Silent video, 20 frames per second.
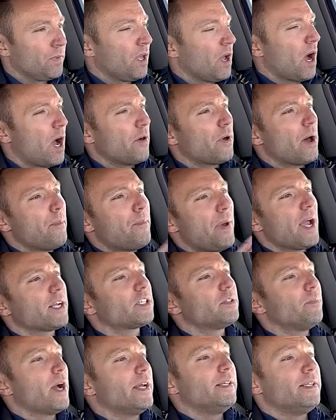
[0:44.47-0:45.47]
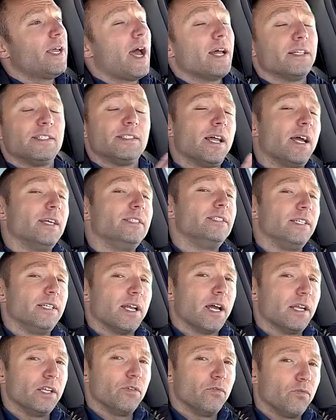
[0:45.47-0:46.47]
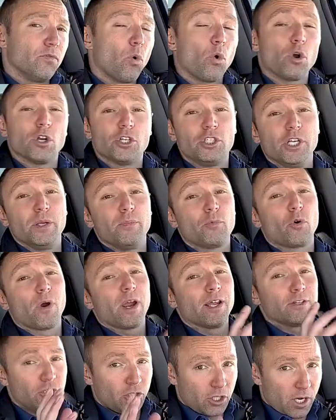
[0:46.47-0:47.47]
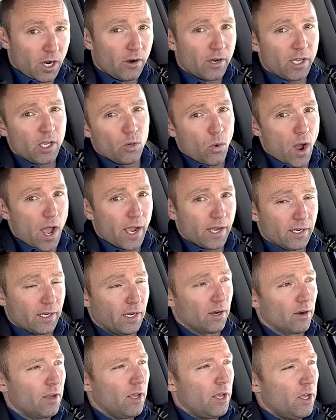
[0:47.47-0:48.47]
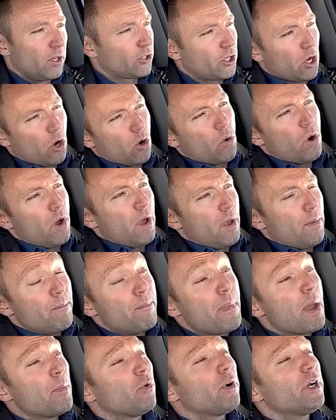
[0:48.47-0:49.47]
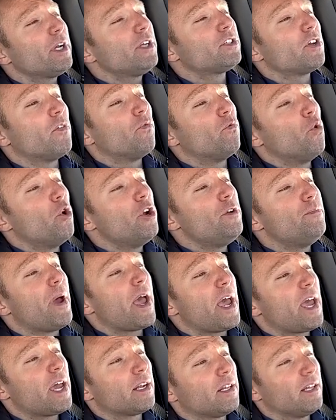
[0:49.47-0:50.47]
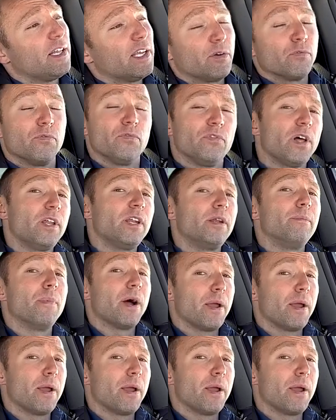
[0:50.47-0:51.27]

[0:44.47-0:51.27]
I thought back to my dad's nineteen ninety-four Jeep Grand Cherokee Wagoneer, so memories of wood paneling flooded my